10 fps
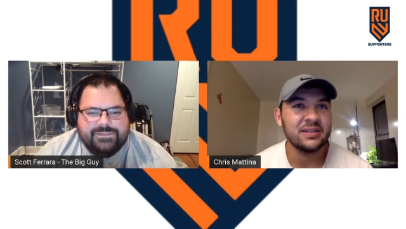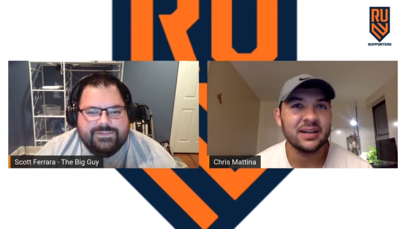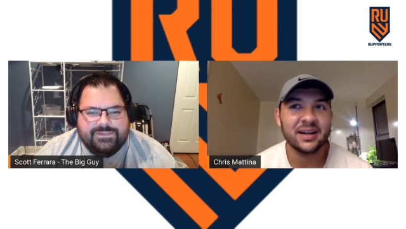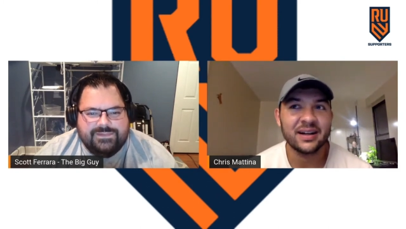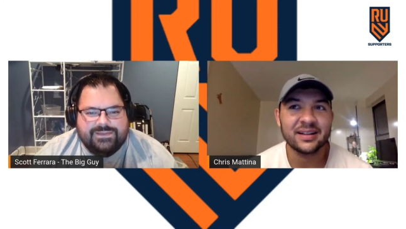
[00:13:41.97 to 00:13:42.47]

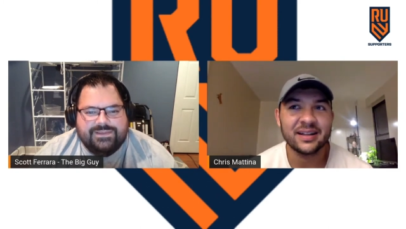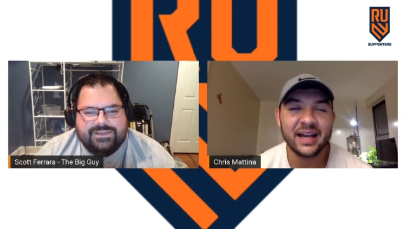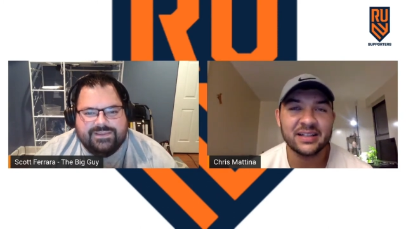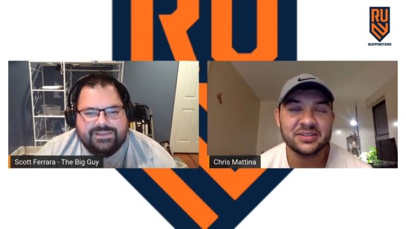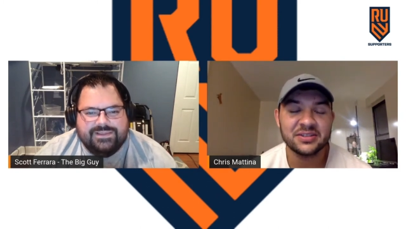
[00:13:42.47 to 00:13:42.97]
Speaker 1: uh,
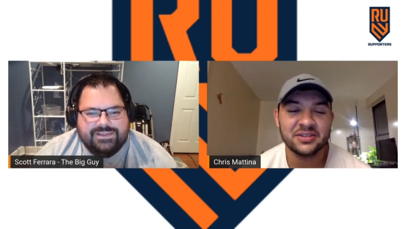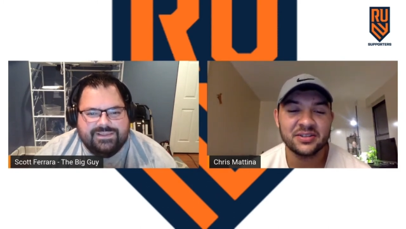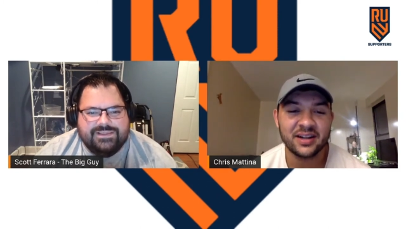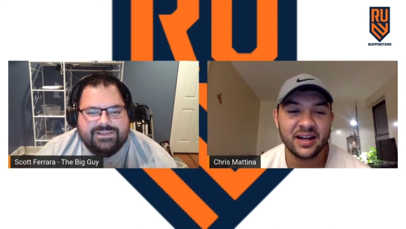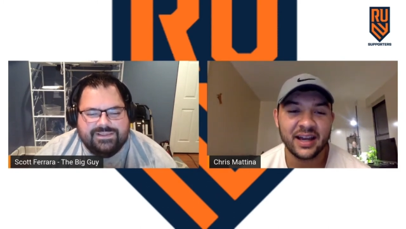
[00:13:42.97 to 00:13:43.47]
last
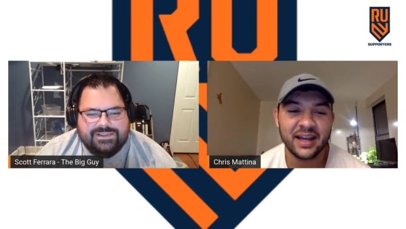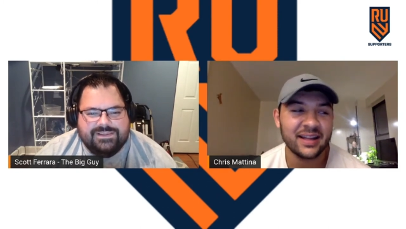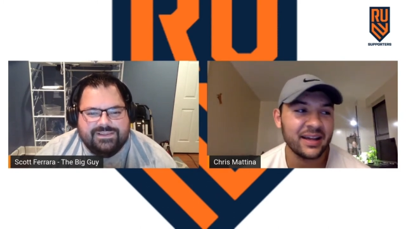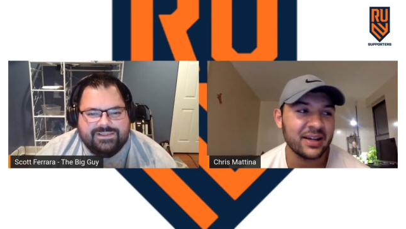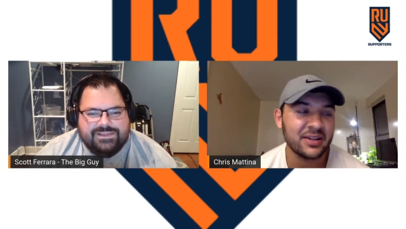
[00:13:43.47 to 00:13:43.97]
year, I had
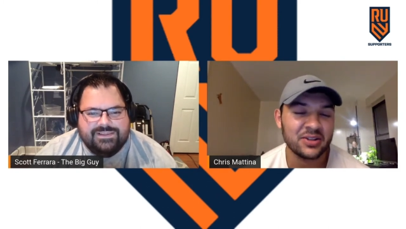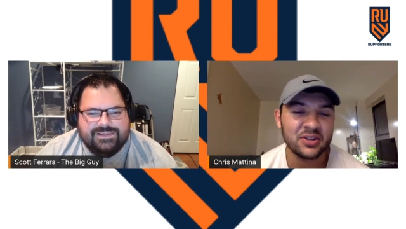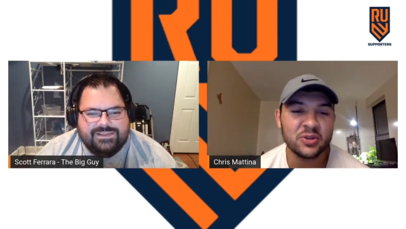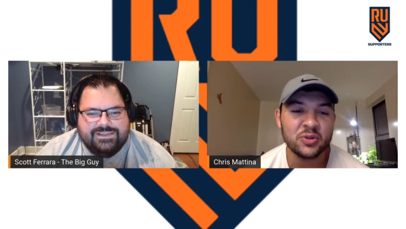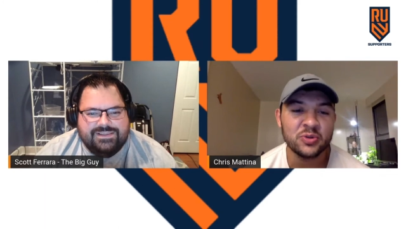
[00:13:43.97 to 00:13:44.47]
like a
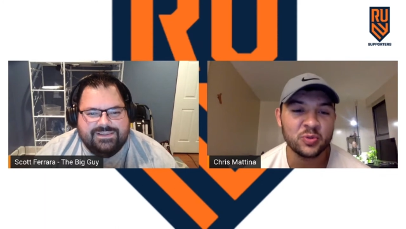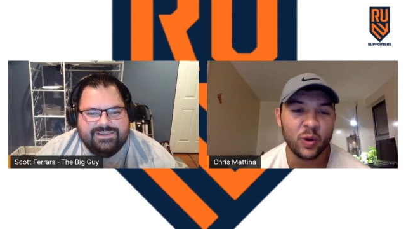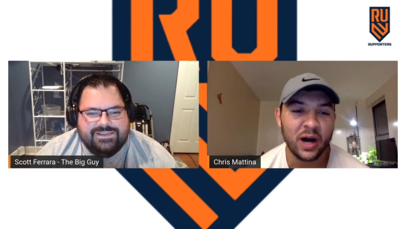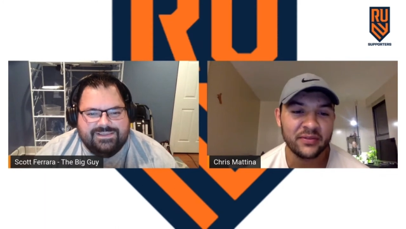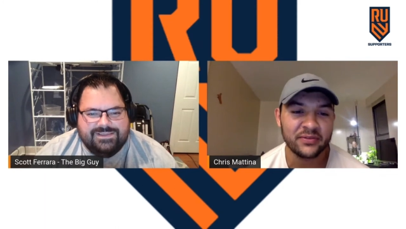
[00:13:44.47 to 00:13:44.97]
huge
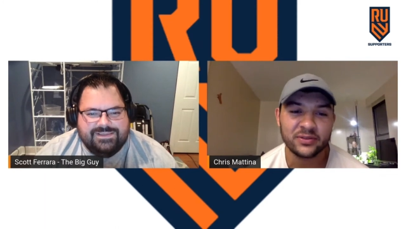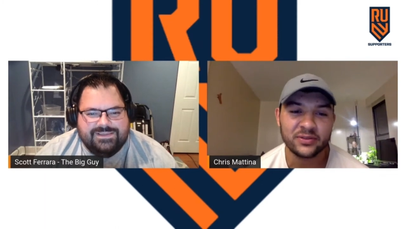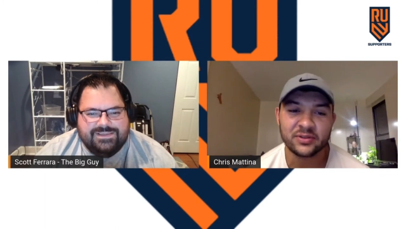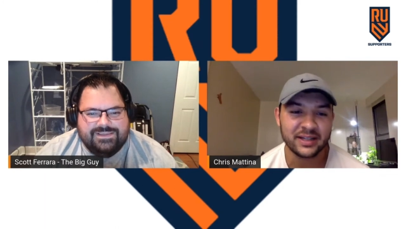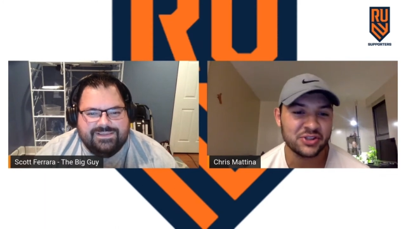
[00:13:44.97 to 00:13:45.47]

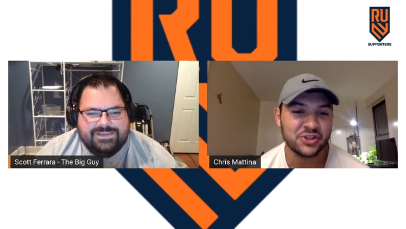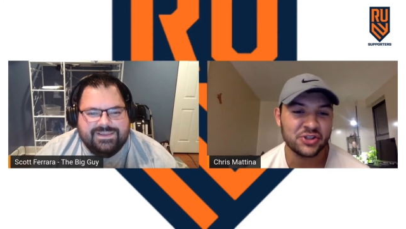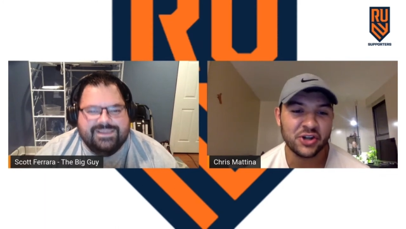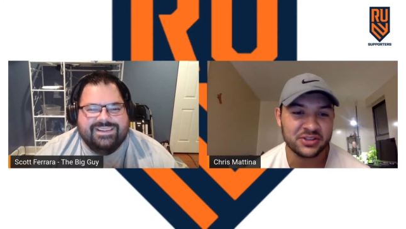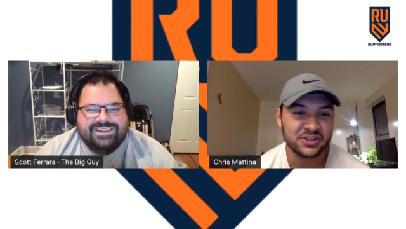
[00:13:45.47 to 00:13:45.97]
waffle, like
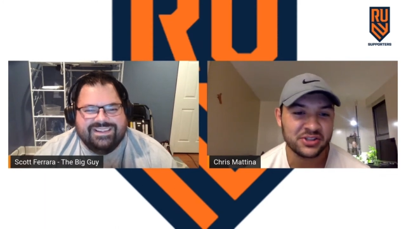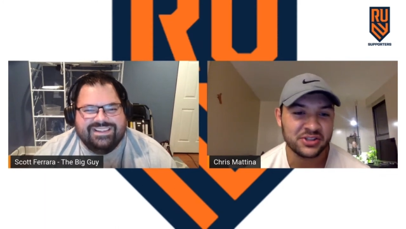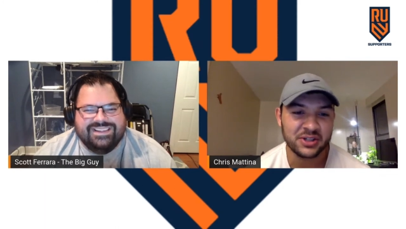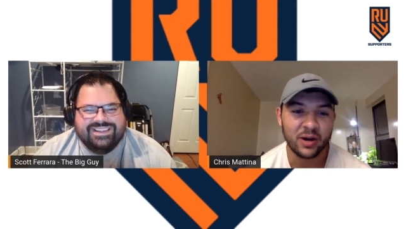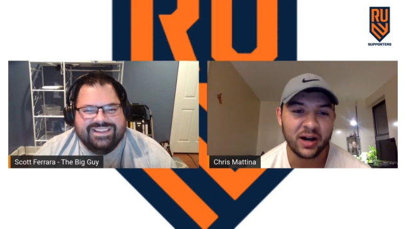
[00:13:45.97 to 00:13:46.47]
chocolate chip
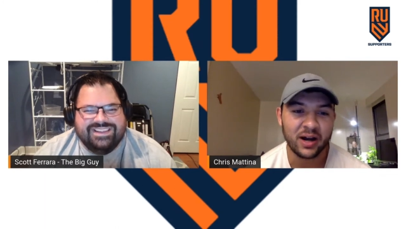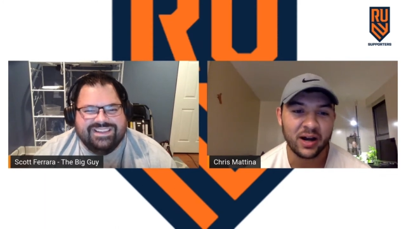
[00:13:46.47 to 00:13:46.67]
waffle.